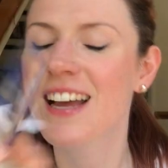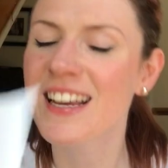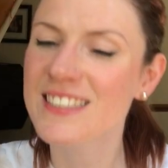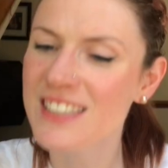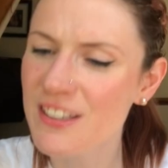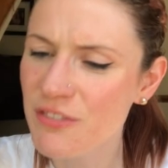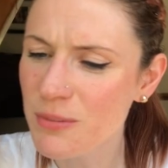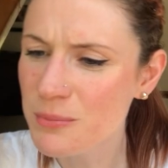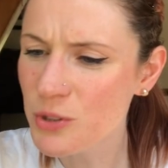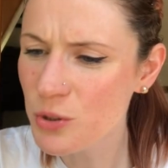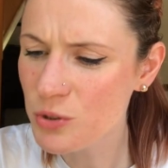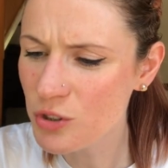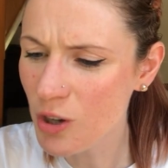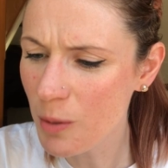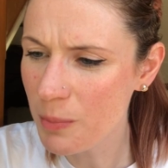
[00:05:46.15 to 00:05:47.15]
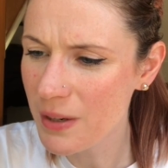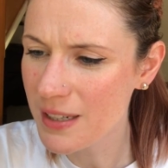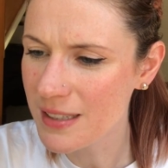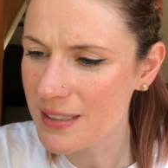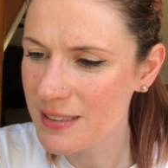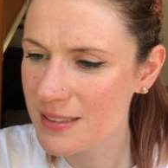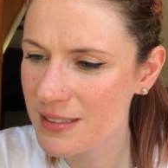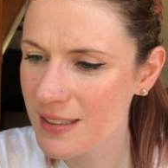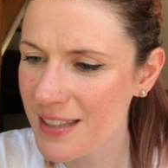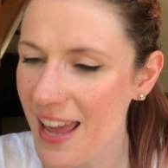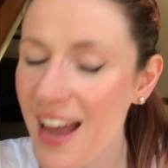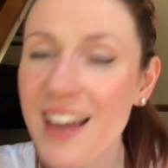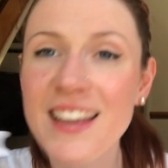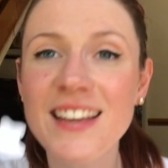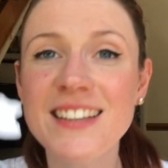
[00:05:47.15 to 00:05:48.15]
Is he from Zootropolis?
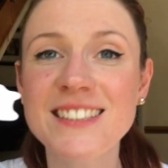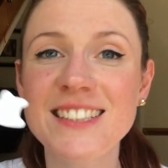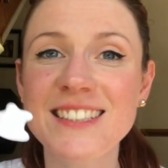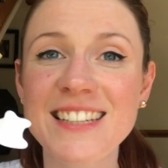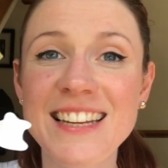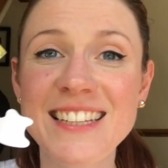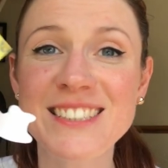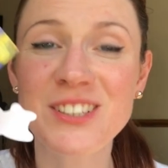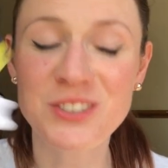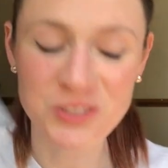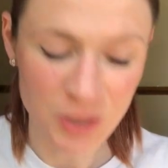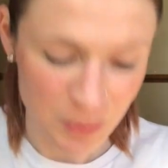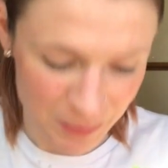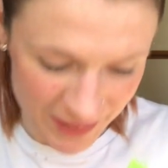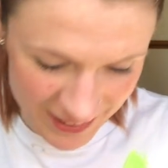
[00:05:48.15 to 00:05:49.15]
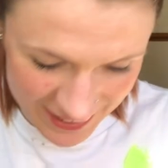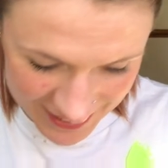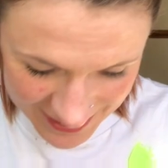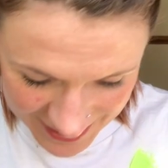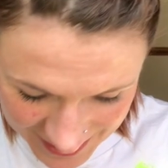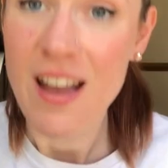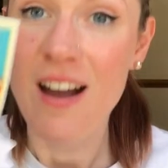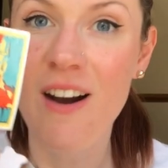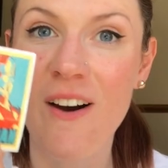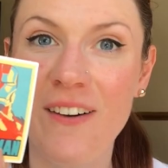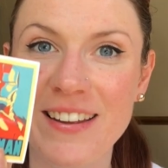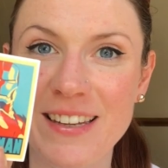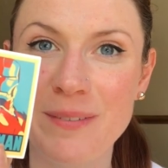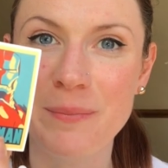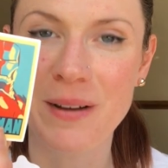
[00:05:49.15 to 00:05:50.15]
Yeah, he is, isn't he? Zootropolis.
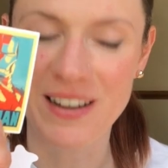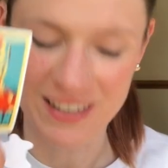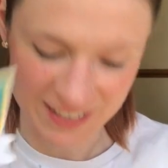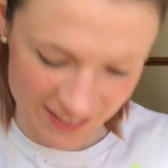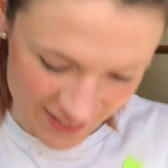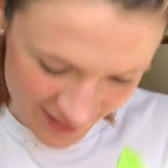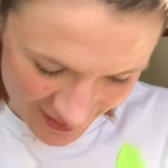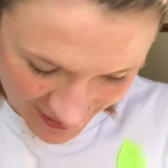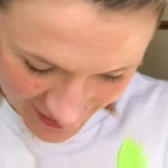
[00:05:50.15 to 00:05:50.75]
Iron Man.